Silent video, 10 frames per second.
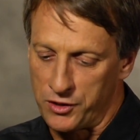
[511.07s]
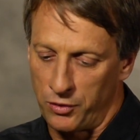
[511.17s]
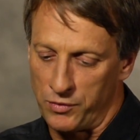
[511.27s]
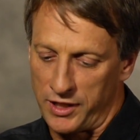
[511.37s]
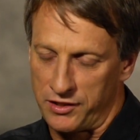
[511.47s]
this
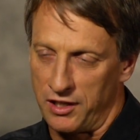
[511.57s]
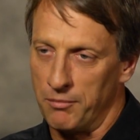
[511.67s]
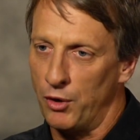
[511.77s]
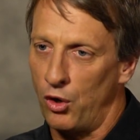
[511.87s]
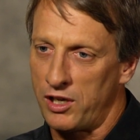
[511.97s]
one was actually a
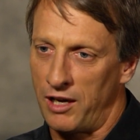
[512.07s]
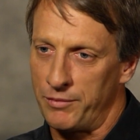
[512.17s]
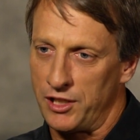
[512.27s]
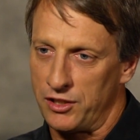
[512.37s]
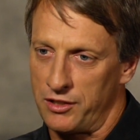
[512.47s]
ball
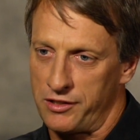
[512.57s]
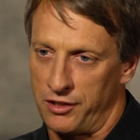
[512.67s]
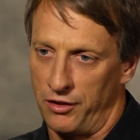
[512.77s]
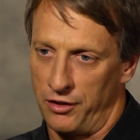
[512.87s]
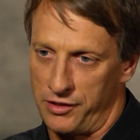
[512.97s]
competition.
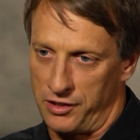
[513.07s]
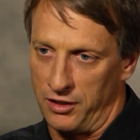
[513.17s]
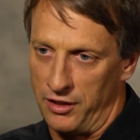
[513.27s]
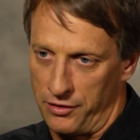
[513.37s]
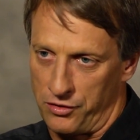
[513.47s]
So there's an
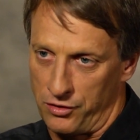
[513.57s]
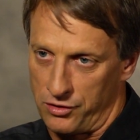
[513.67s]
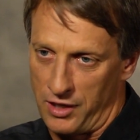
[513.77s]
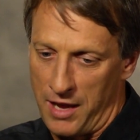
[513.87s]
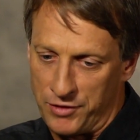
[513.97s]
there's
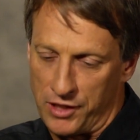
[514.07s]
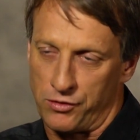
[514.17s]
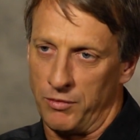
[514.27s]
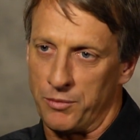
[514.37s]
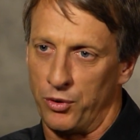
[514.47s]
this empty
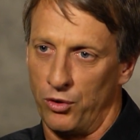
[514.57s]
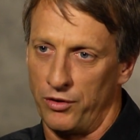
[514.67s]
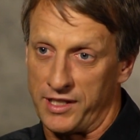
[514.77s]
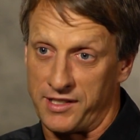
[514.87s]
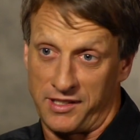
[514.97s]
swimming pool
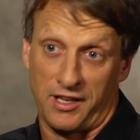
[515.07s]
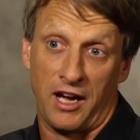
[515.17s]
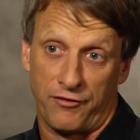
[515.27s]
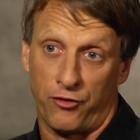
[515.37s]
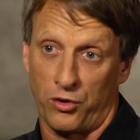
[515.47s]
that's
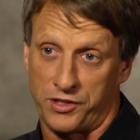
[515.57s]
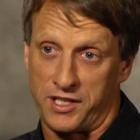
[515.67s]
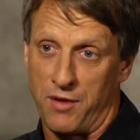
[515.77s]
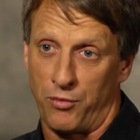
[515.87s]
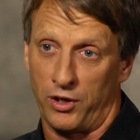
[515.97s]
designed for
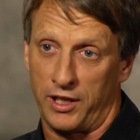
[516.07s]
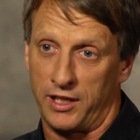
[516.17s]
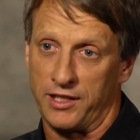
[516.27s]
skateboarding.